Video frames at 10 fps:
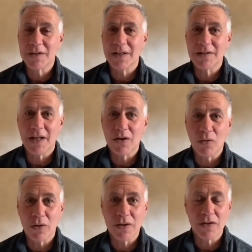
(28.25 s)
things like
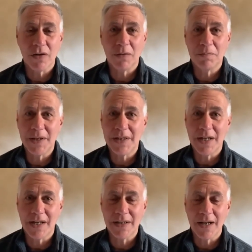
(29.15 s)
cortisol and
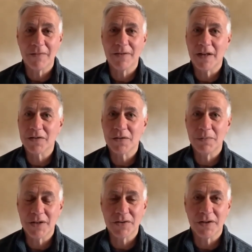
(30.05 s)
BDNF. They also
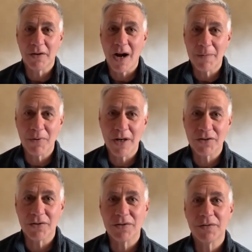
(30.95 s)
measured their eye
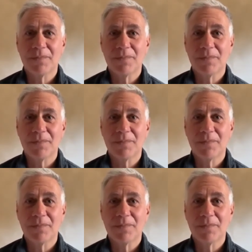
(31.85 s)
pressures.